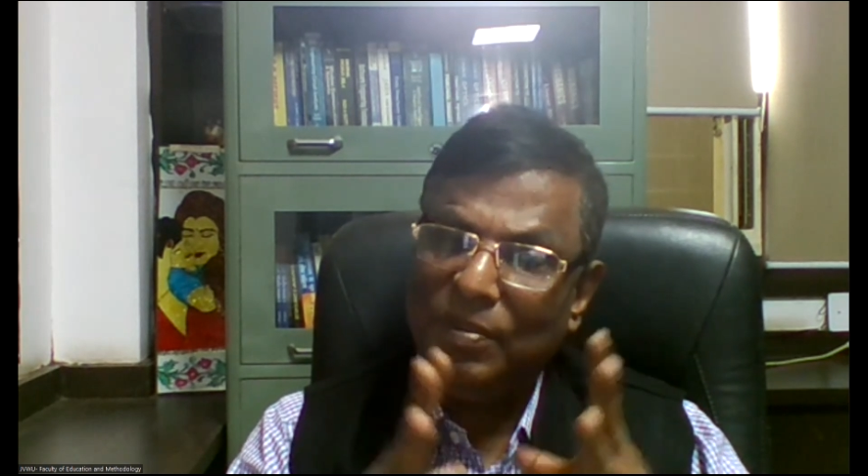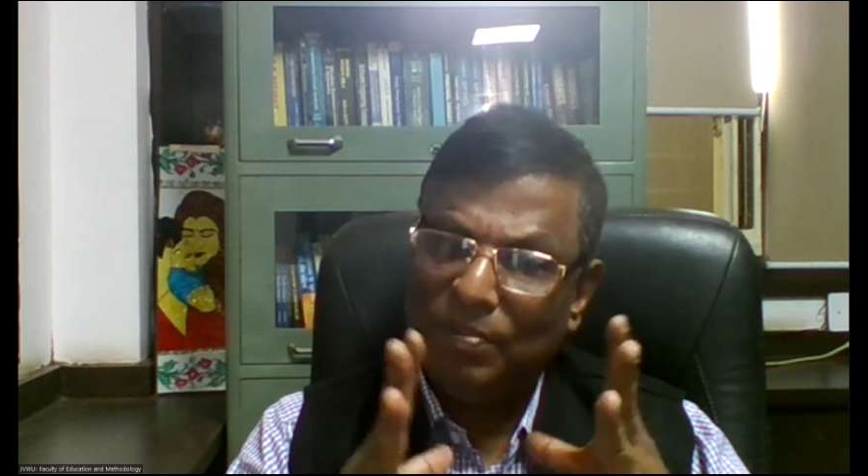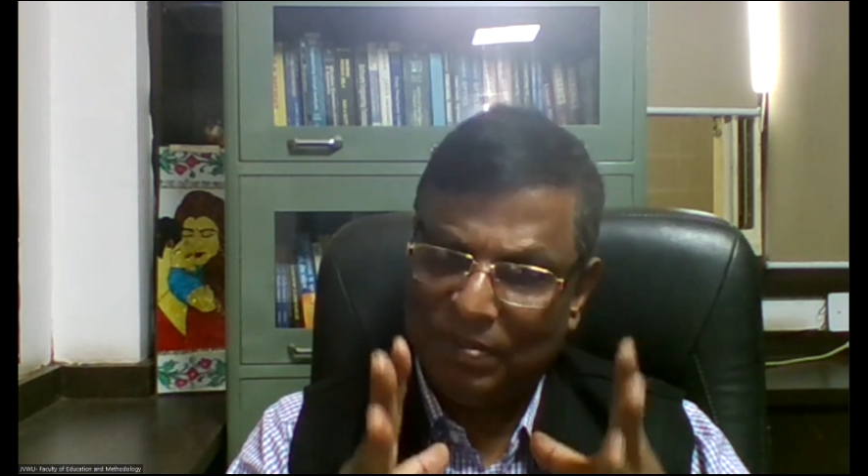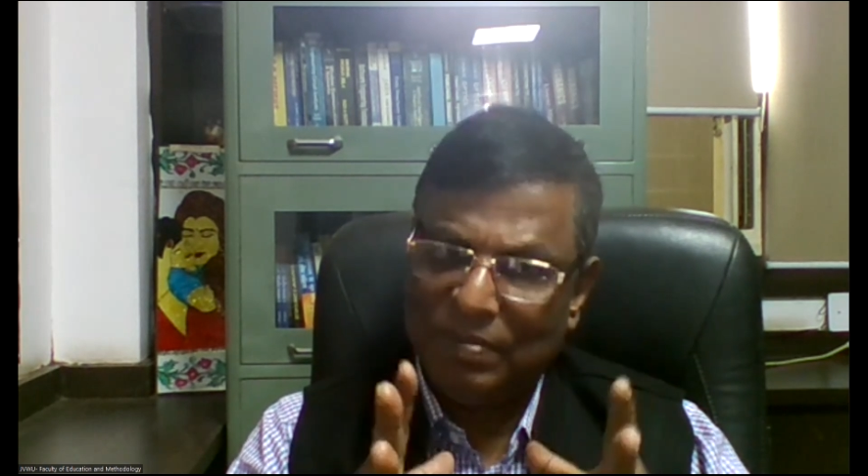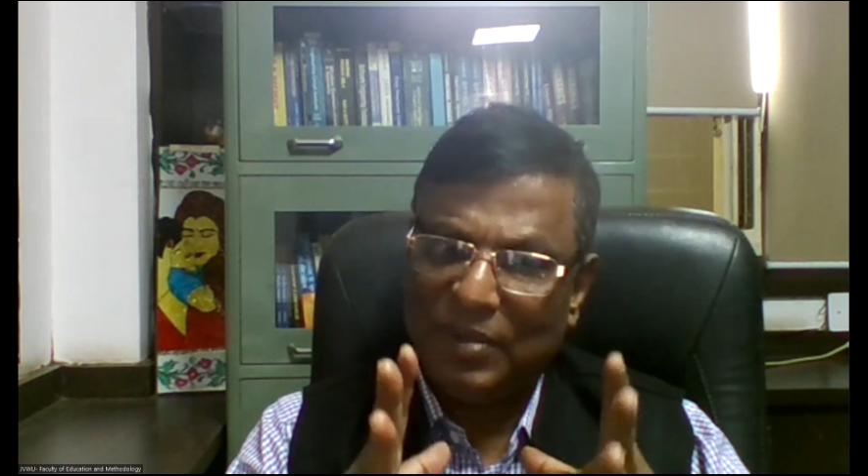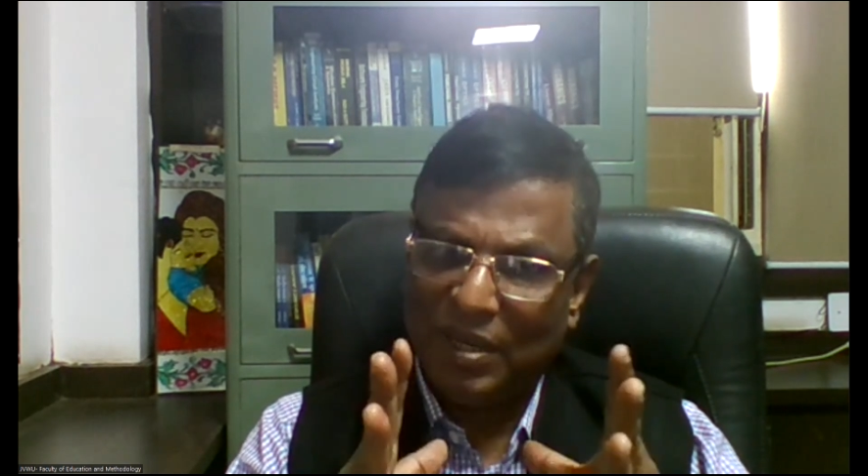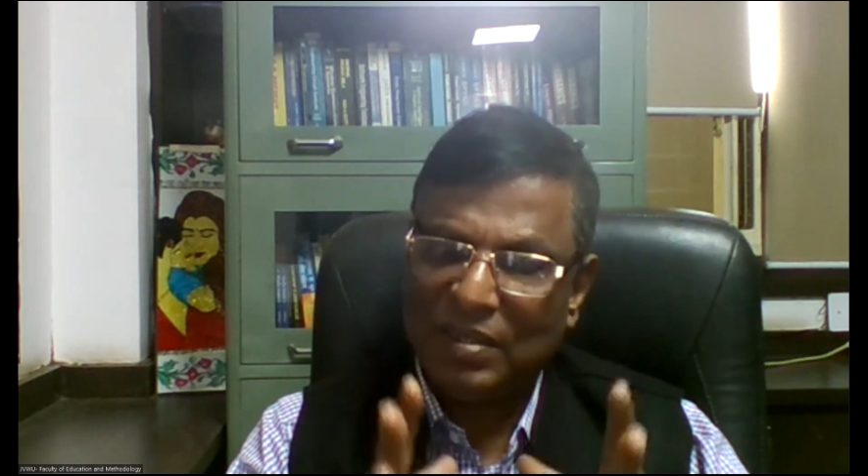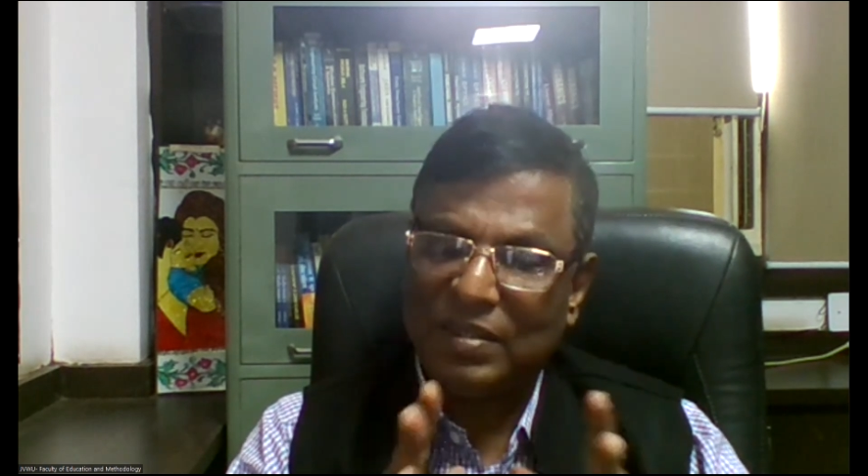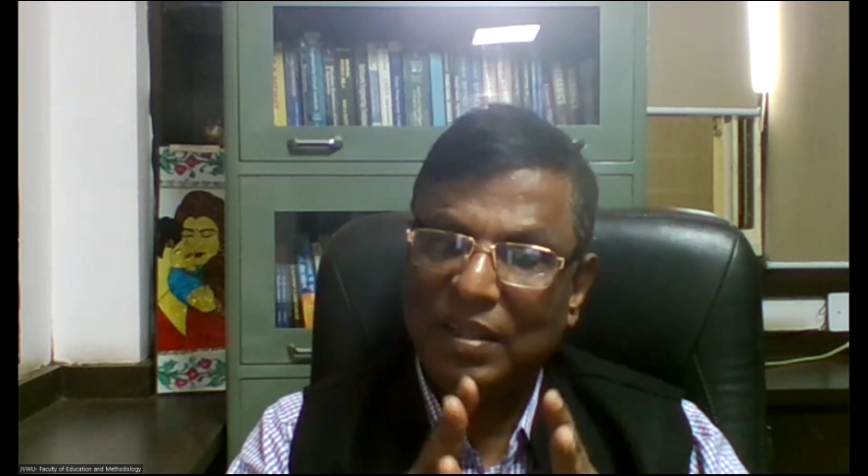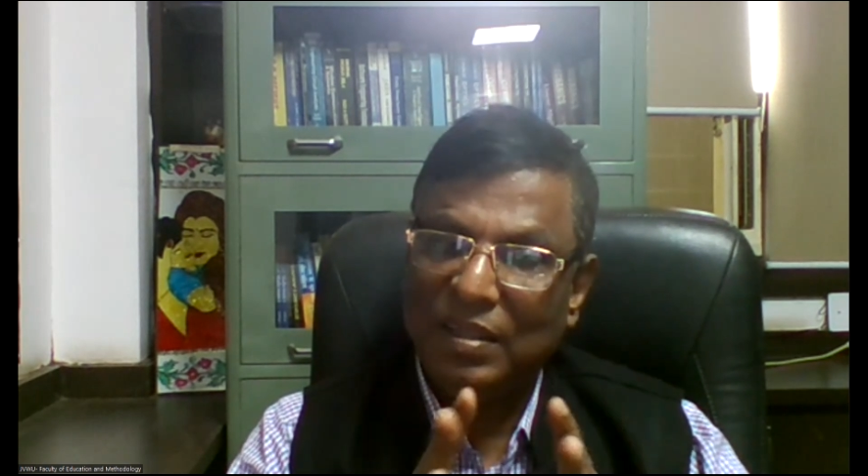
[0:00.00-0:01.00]
in
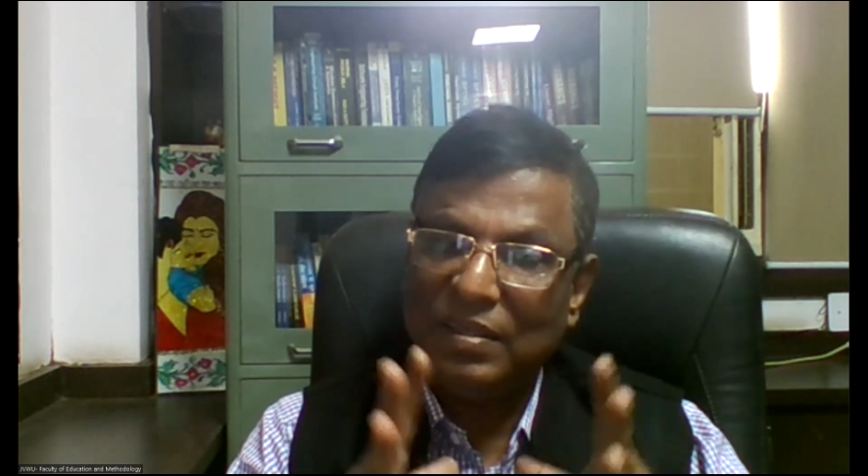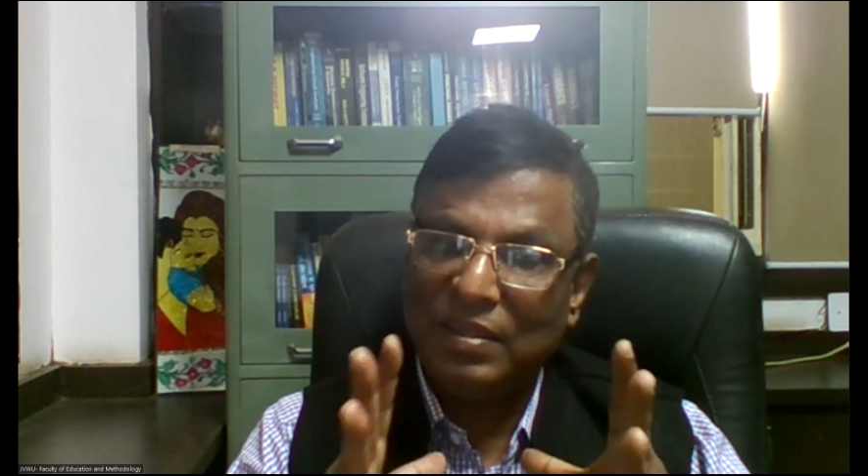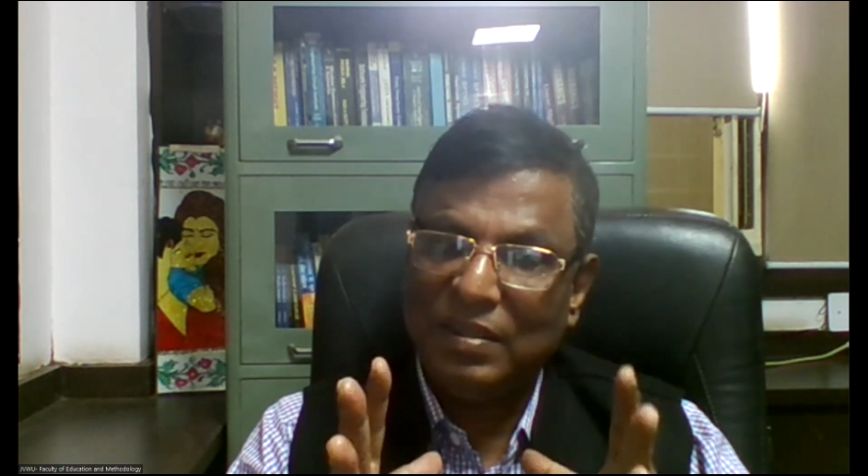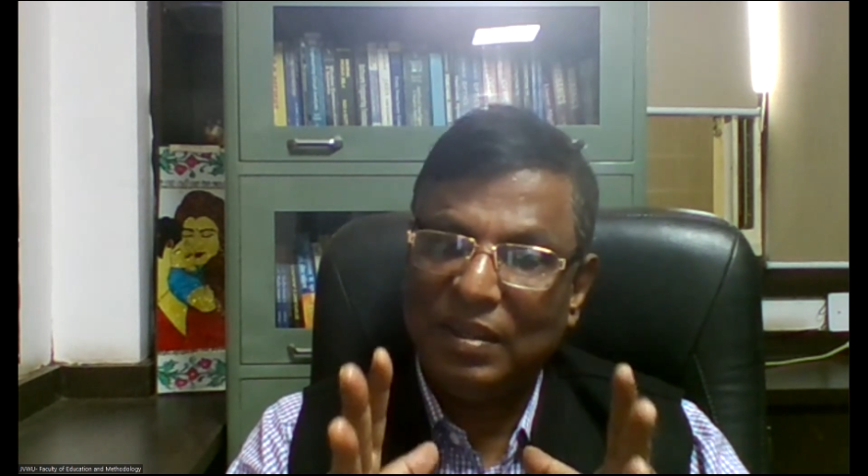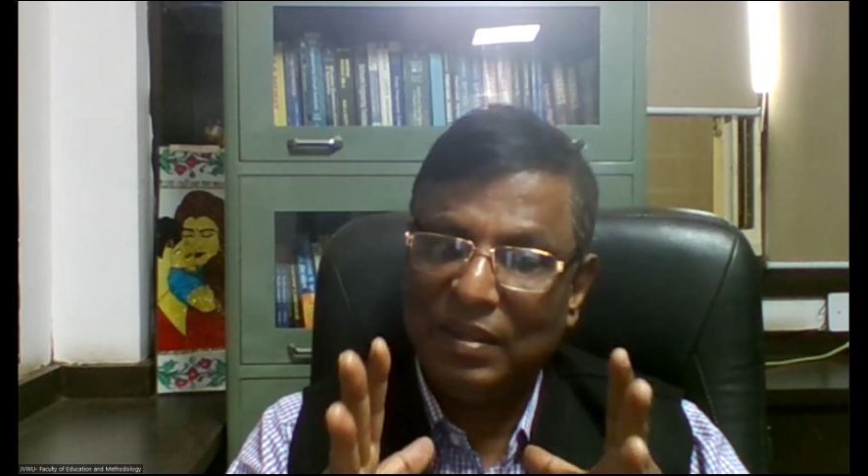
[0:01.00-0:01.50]
nutshell, this is